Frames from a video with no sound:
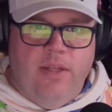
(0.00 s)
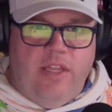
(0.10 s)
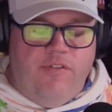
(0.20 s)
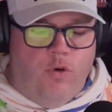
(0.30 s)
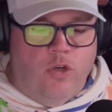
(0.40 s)

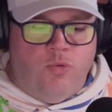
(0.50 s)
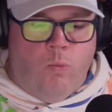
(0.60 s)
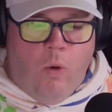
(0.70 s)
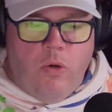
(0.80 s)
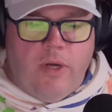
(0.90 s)
They force
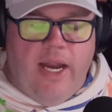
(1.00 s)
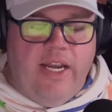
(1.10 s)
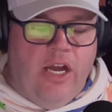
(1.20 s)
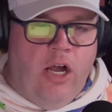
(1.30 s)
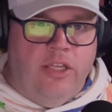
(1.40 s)
woke
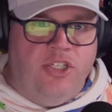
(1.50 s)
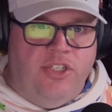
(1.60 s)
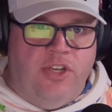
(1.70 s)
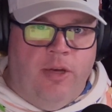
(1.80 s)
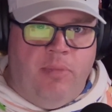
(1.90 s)

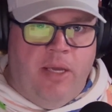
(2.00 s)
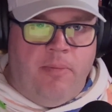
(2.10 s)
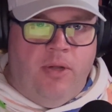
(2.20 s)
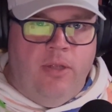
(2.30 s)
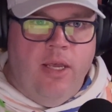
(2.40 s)
ideologies on
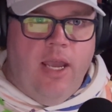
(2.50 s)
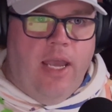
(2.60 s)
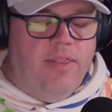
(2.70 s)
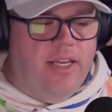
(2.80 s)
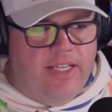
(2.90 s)
people,
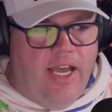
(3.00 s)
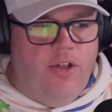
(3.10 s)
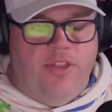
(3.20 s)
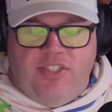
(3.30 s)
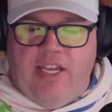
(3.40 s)
and they
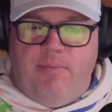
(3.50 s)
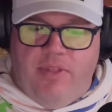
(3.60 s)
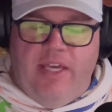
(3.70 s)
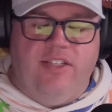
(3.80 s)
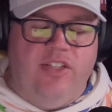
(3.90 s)
tell the same
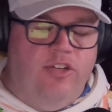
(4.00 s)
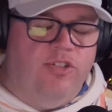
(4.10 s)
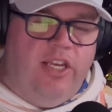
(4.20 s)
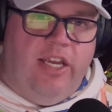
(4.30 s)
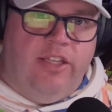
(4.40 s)
things that you're
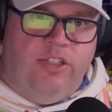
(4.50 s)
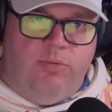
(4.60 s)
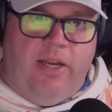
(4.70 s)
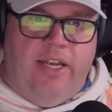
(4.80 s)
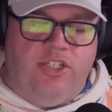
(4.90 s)
seeing in these
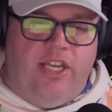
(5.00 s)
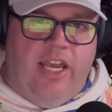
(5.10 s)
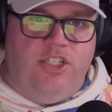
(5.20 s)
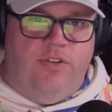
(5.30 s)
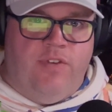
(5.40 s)

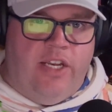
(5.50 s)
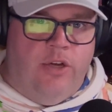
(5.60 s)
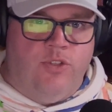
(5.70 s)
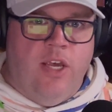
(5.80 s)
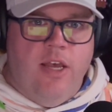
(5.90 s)
re-education
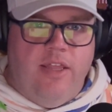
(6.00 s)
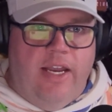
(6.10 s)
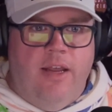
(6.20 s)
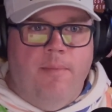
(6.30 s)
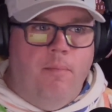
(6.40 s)
videos,
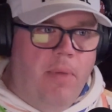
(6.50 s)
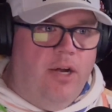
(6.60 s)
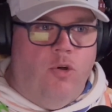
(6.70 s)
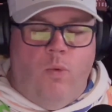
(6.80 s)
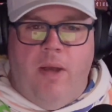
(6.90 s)
that men
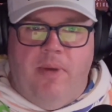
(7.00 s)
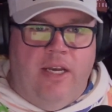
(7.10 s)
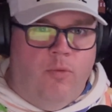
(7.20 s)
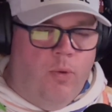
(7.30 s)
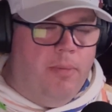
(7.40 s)
are women
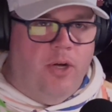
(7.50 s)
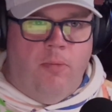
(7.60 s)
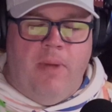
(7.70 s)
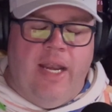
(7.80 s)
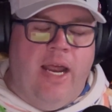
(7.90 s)
and women are
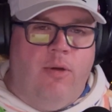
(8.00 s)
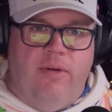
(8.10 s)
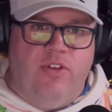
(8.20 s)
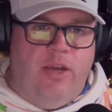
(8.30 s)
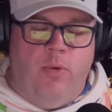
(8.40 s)
men,
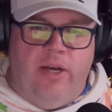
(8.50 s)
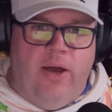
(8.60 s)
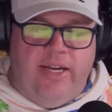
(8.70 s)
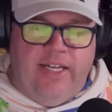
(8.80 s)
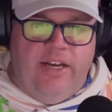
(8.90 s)
however they want to
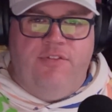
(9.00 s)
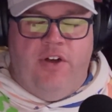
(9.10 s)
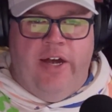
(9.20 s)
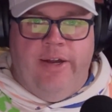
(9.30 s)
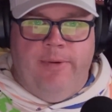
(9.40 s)
identify.